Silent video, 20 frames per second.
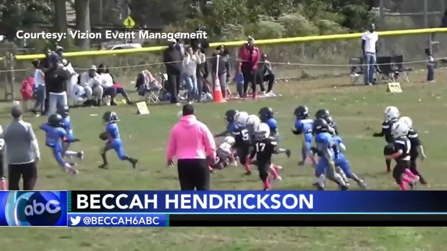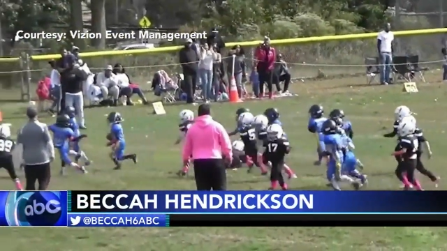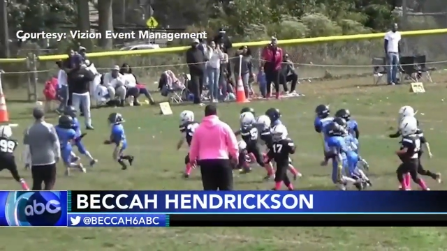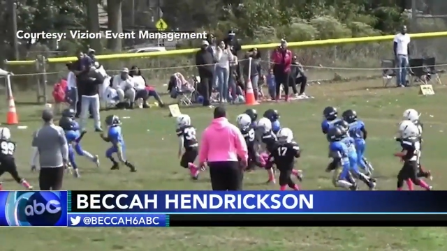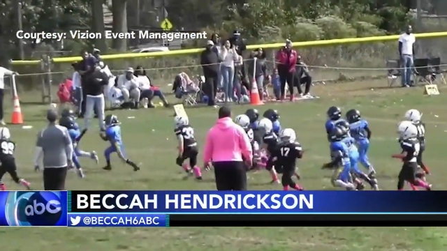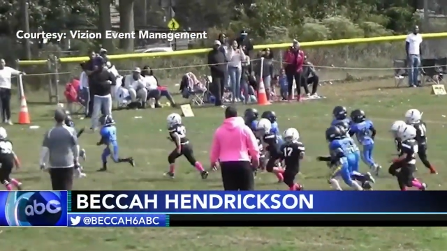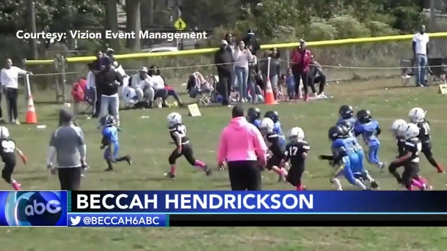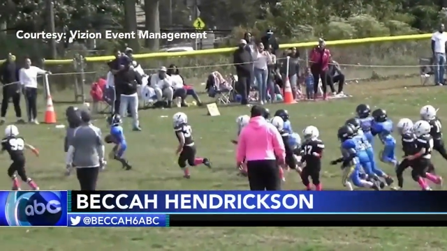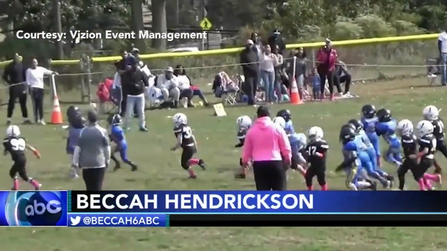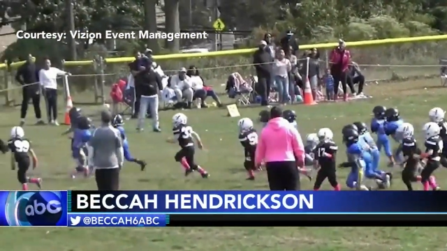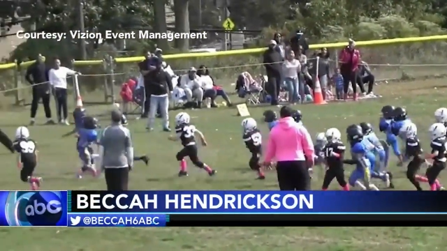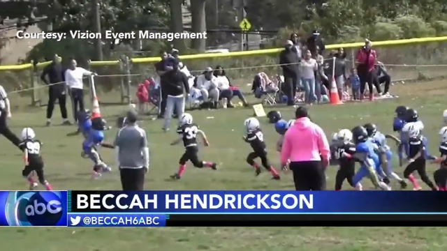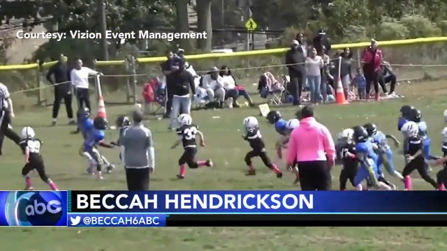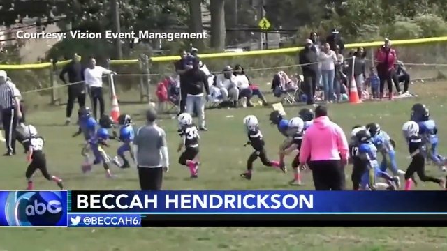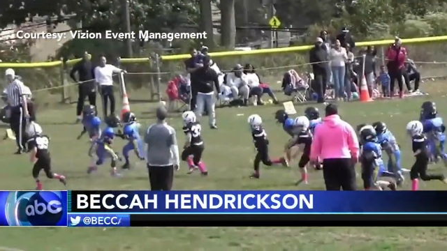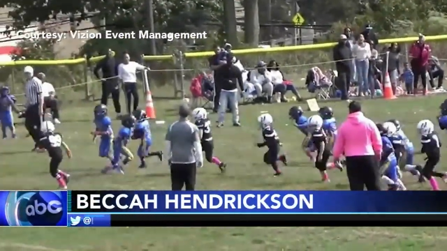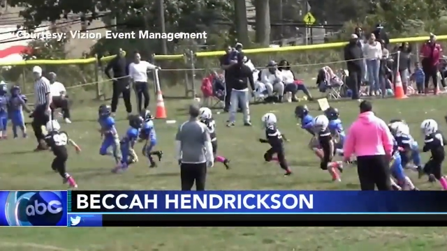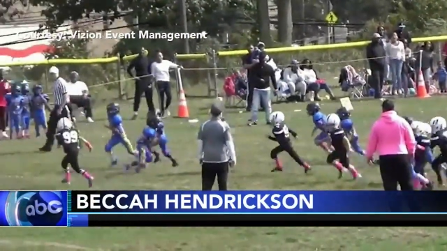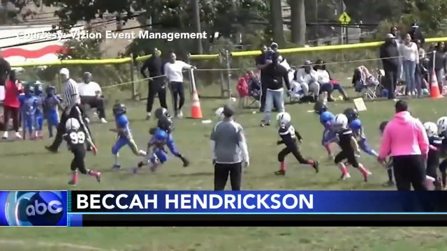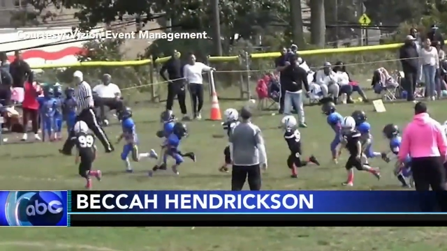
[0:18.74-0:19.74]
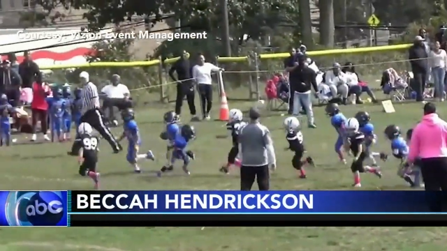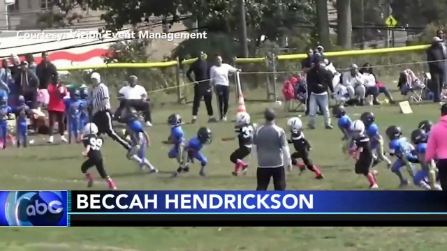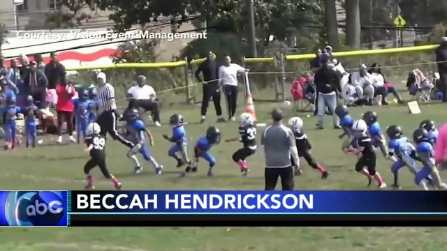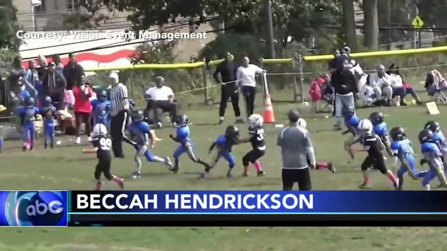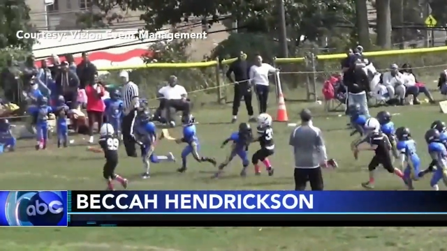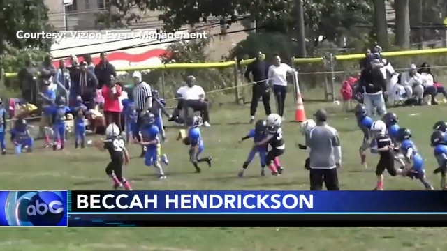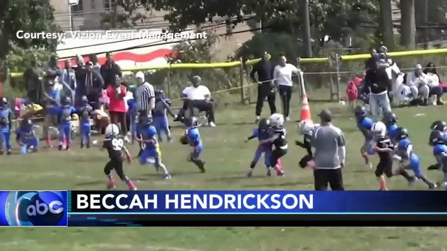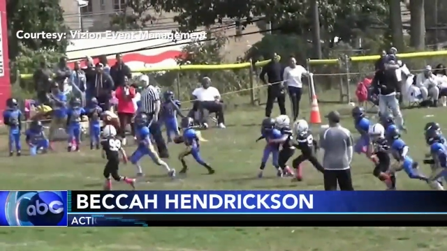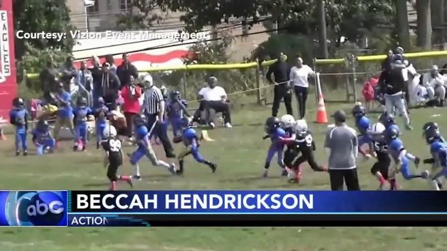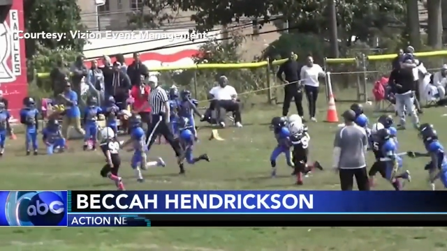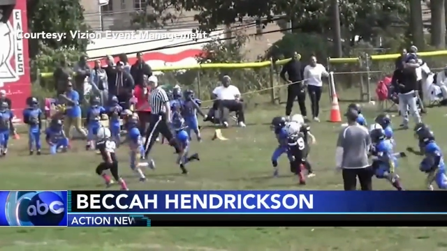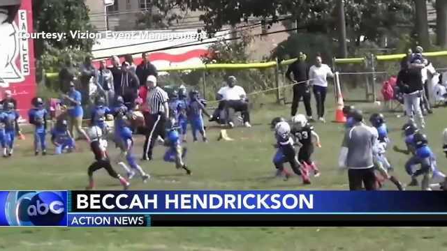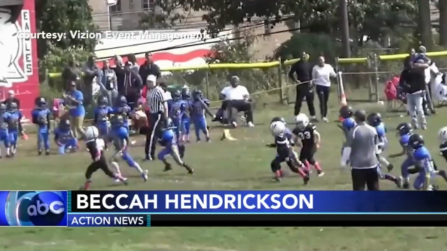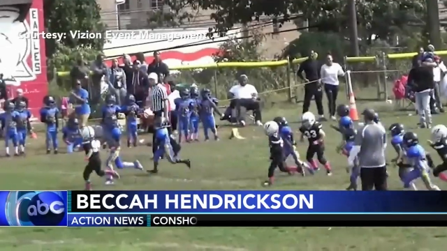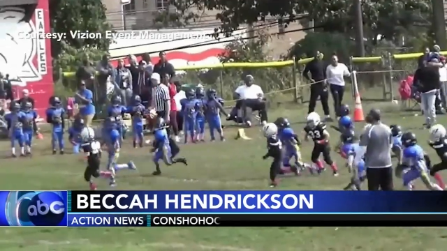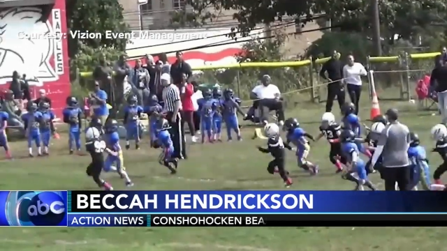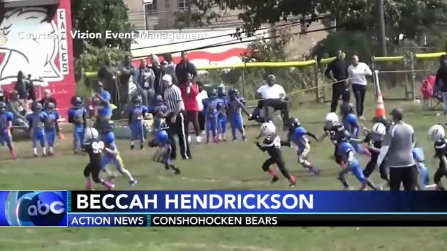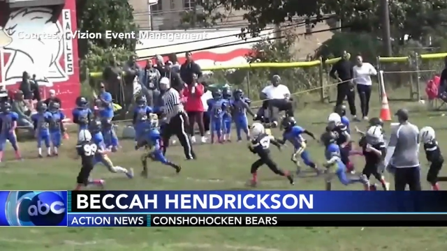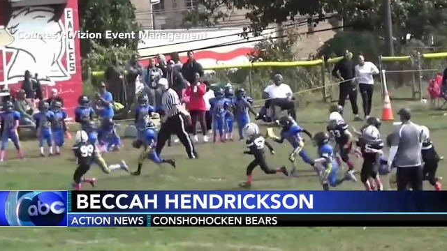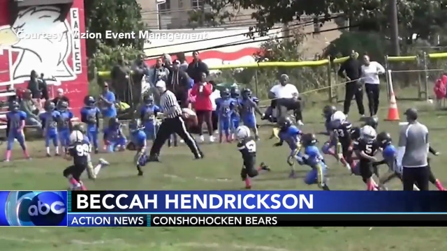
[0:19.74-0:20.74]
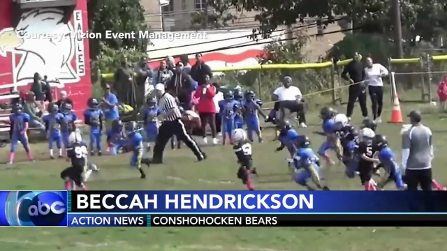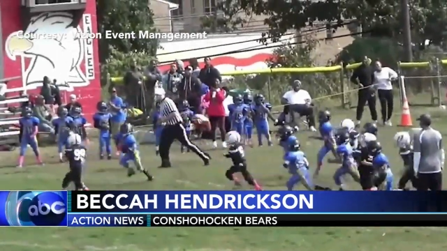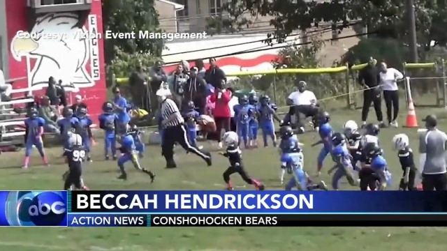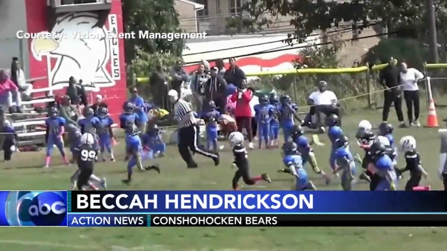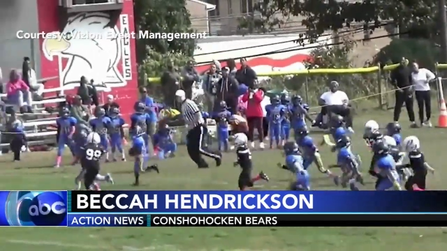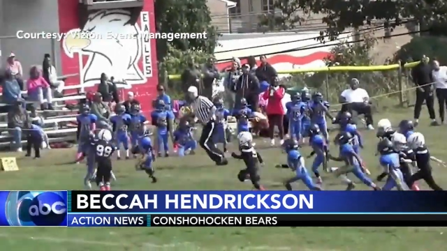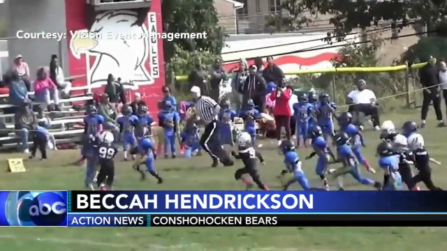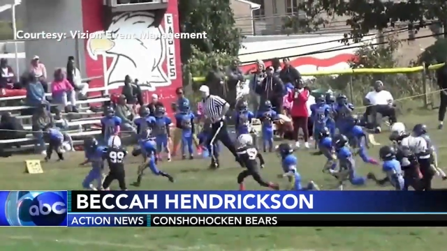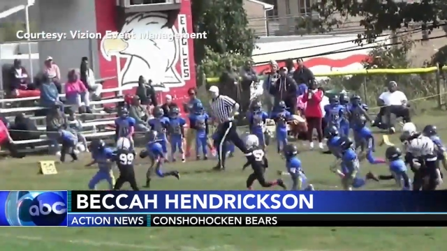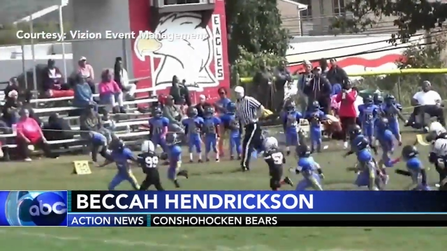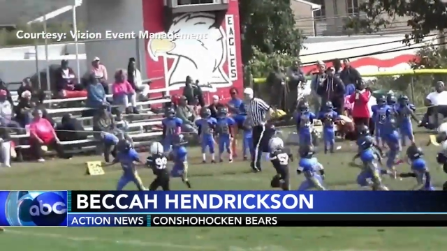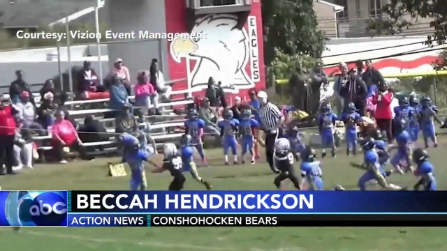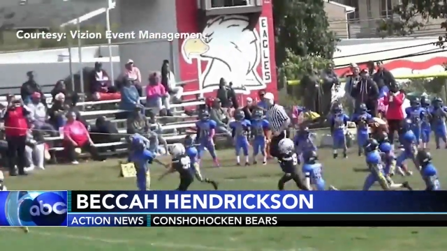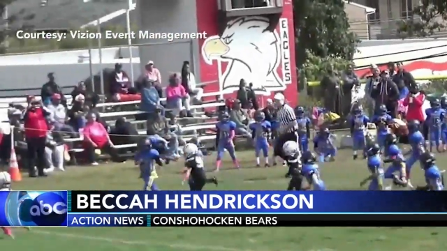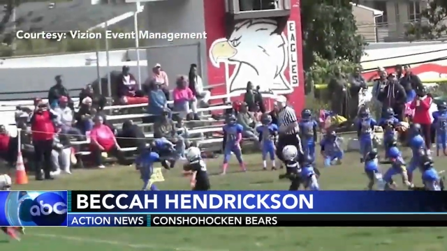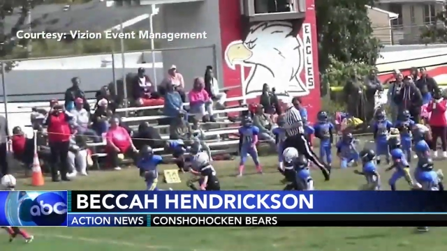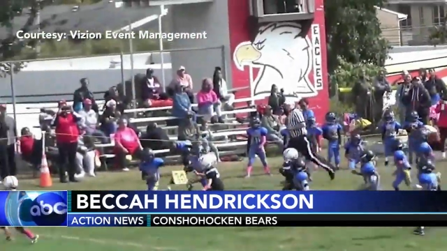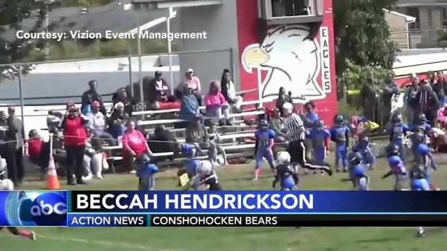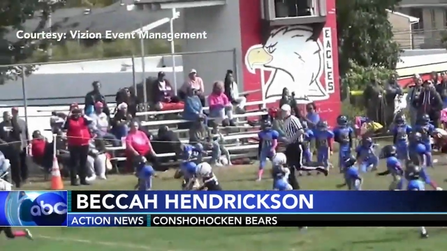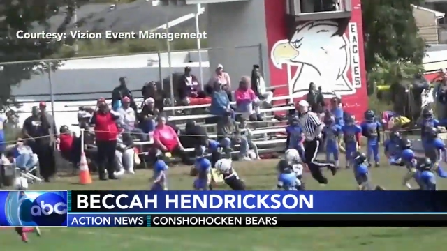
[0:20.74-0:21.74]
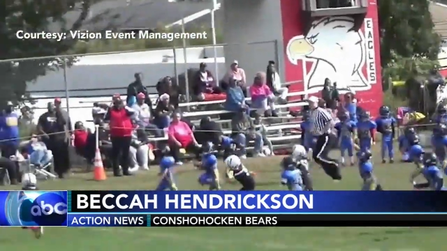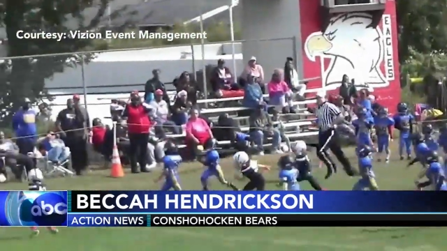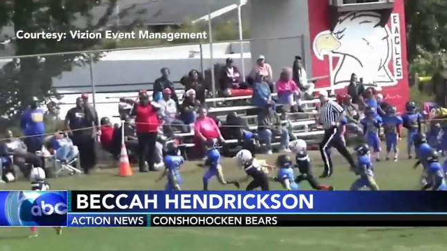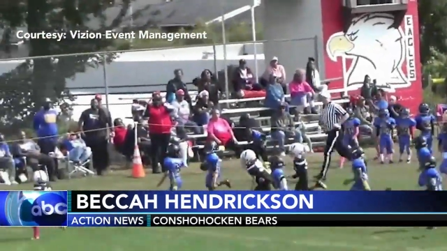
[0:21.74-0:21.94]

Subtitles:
Nobody's mouth can be seen.